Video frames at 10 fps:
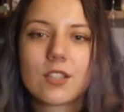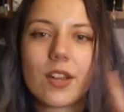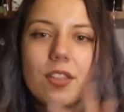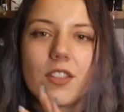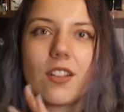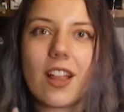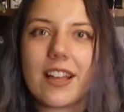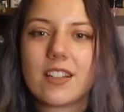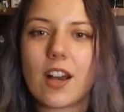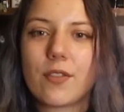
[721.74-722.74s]
So I thought the
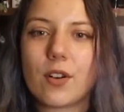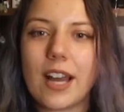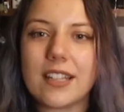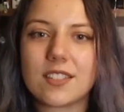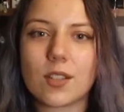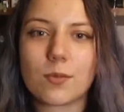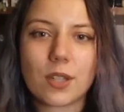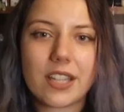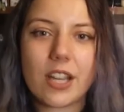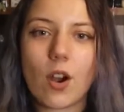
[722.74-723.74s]
light novel had some
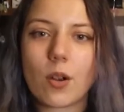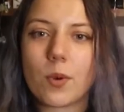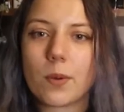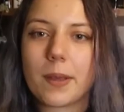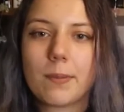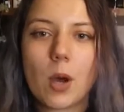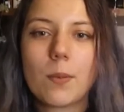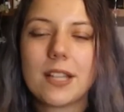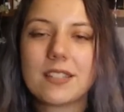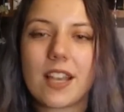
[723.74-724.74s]
really heartwarming
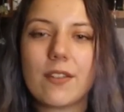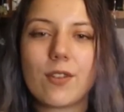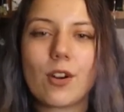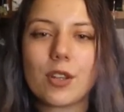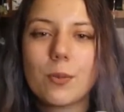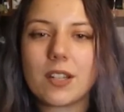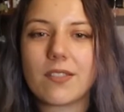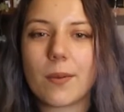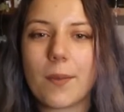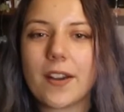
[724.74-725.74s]
moments and volume 1
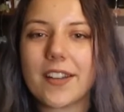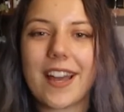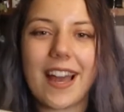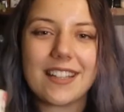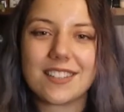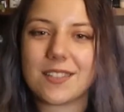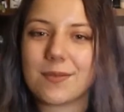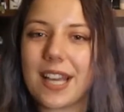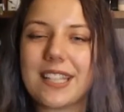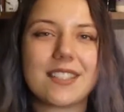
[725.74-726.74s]
of the manga had
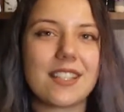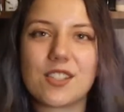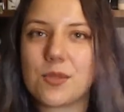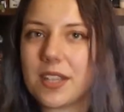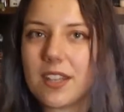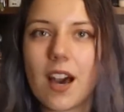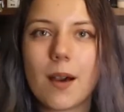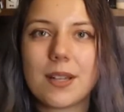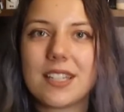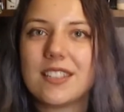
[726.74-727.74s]
some nice and sweet
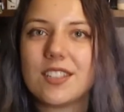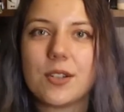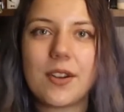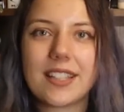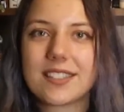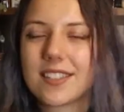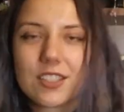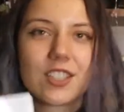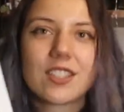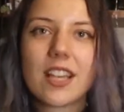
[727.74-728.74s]
comedy to it.
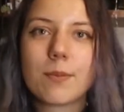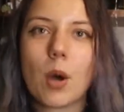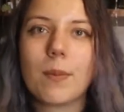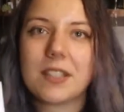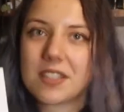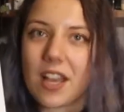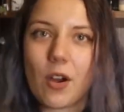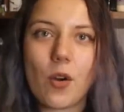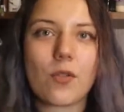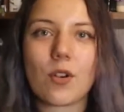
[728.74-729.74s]
Just like moments
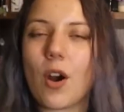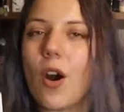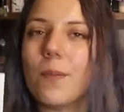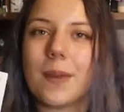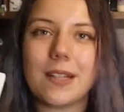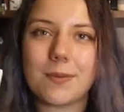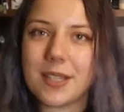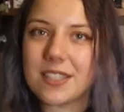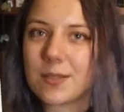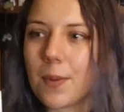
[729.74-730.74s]
that overall made
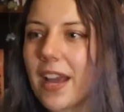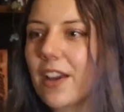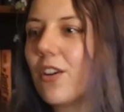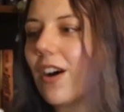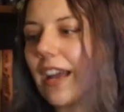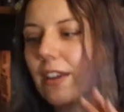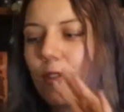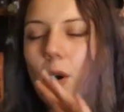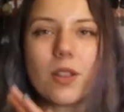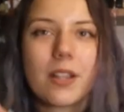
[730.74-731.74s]
me smile. I
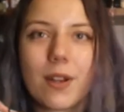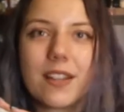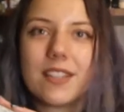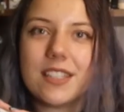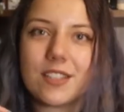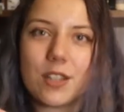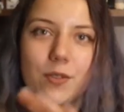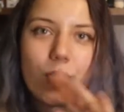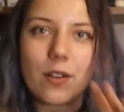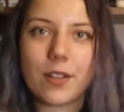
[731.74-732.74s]
have only read these
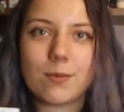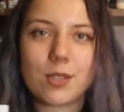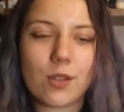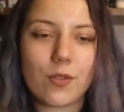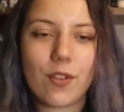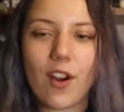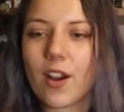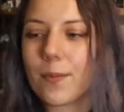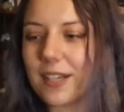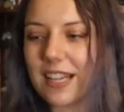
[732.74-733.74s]
two volumes so
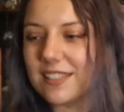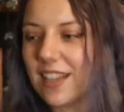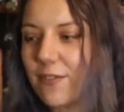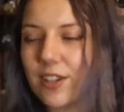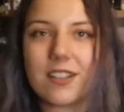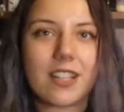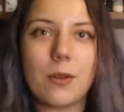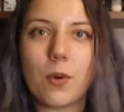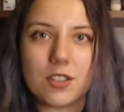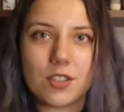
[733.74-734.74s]
far but I
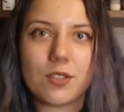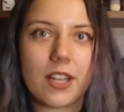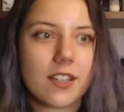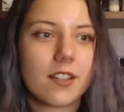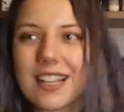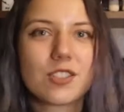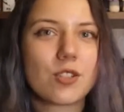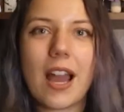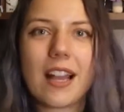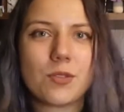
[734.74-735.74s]
definitely want to like
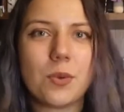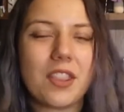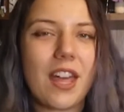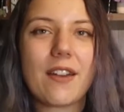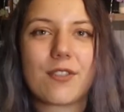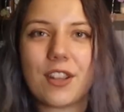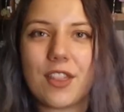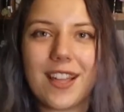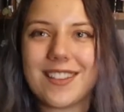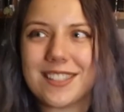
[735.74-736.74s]
interact with
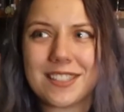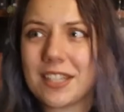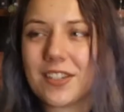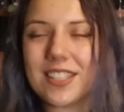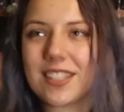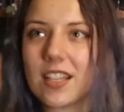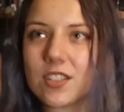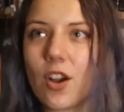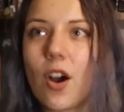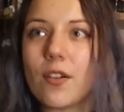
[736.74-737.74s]
everything this series
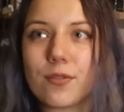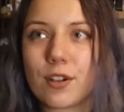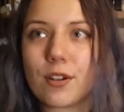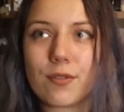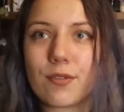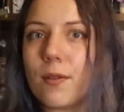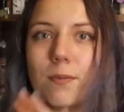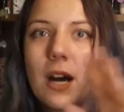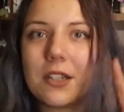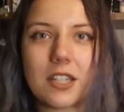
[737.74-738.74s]
has to offer
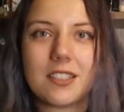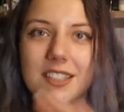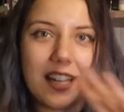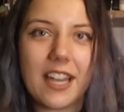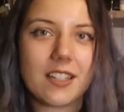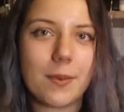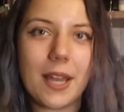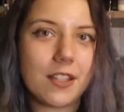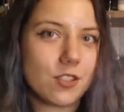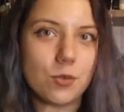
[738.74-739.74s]
from manga to
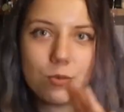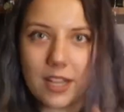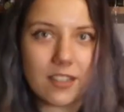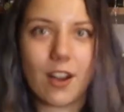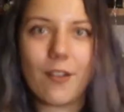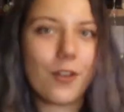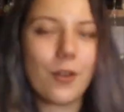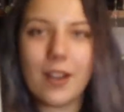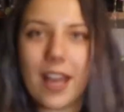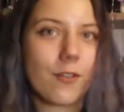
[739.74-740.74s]
anime to light
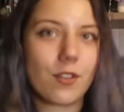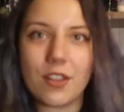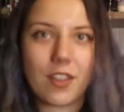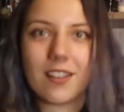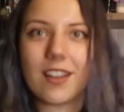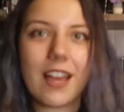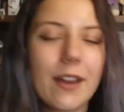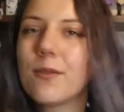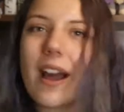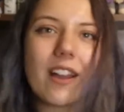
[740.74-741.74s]
novel, everything.
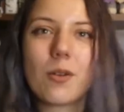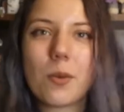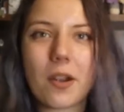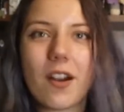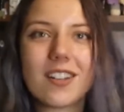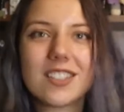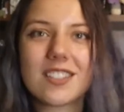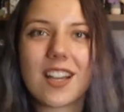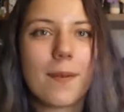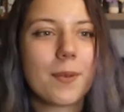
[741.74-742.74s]
And while we're on
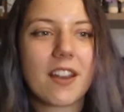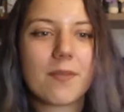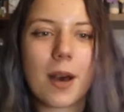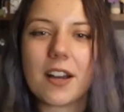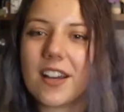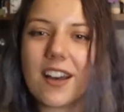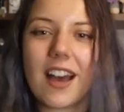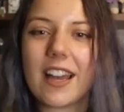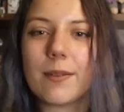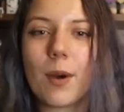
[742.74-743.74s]
the topic of manga,
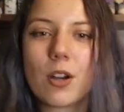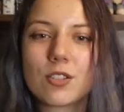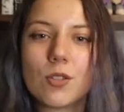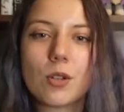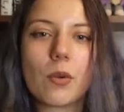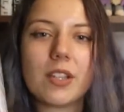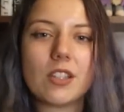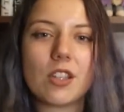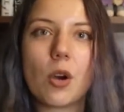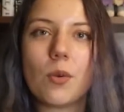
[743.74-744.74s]
I am also going
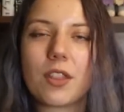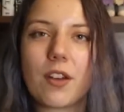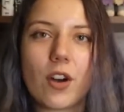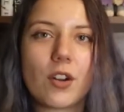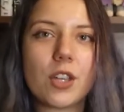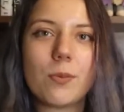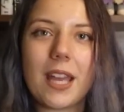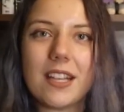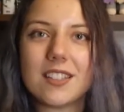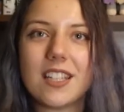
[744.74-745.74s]
to go with volume
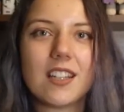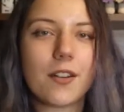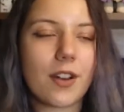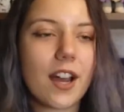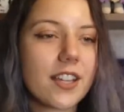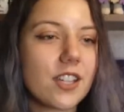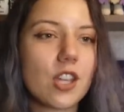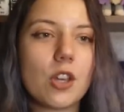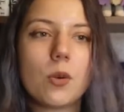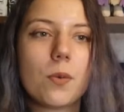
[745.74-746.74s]
18 of
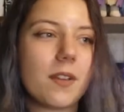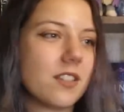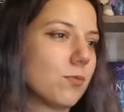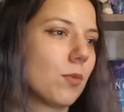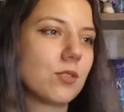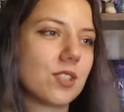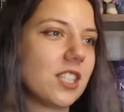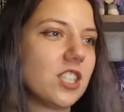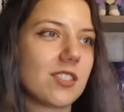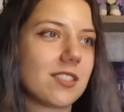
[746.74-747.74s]
Haikyuu. It's
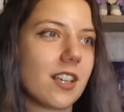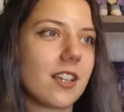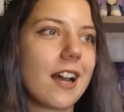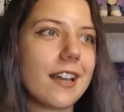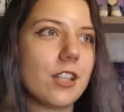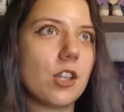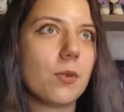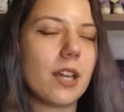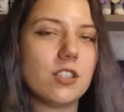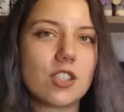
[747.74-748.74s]
mostly just like
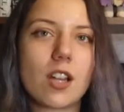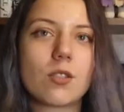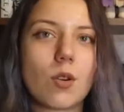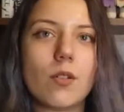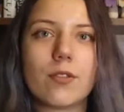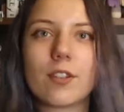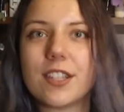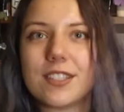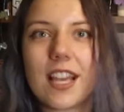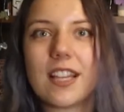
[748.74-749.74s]
Haikyuu in general for
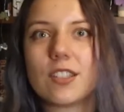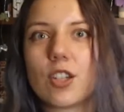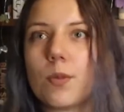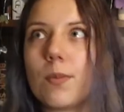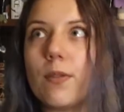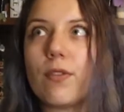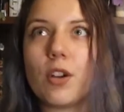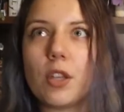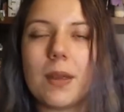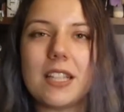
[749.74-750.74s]
this answer, but
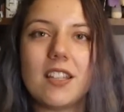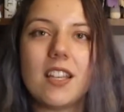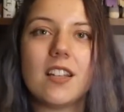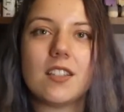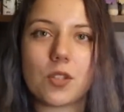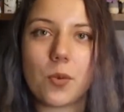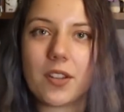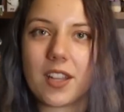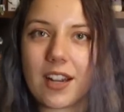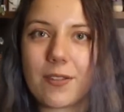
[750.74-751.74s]
volume 18 is the
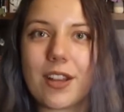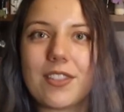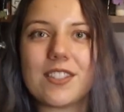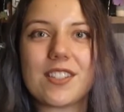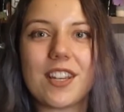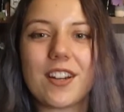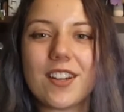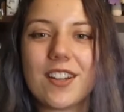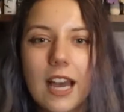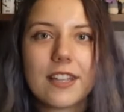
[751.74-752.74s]
one that I read this
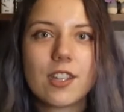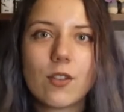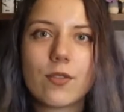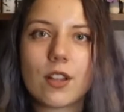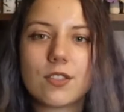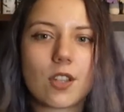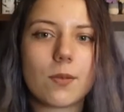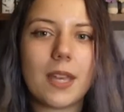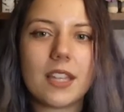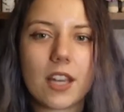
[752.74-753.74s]
year. Haikyuu follows
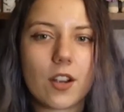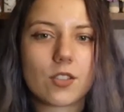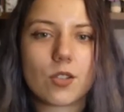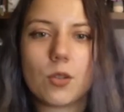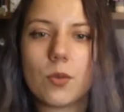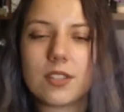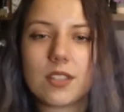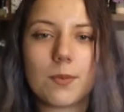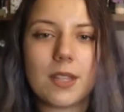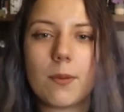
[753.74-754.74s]
our main character who
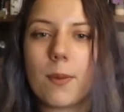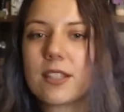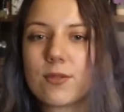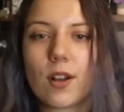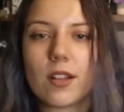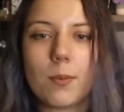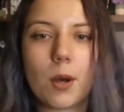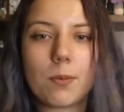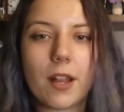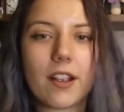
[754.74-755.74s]
wants to be the best
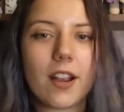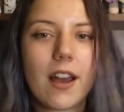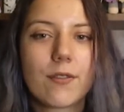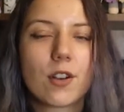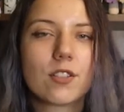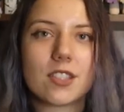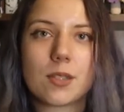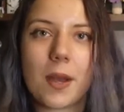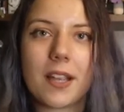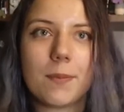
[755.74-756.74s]
volleyball player ever
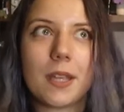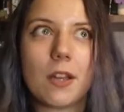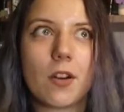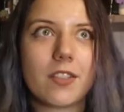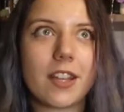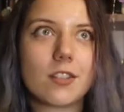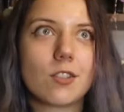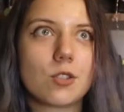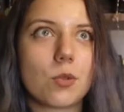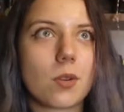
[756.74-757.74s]
despite being on like
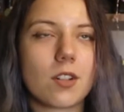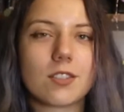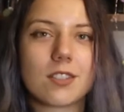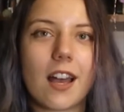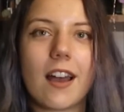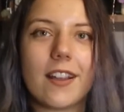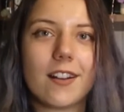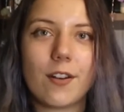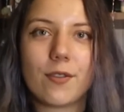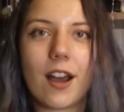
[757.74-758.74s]
the shorter
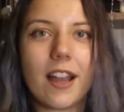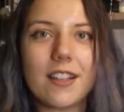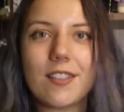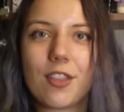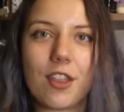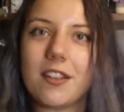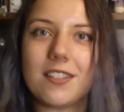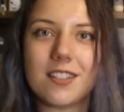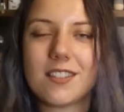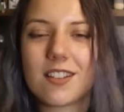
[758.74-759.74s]
side of height
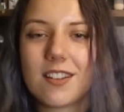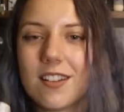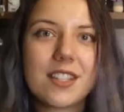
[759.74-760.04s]
things.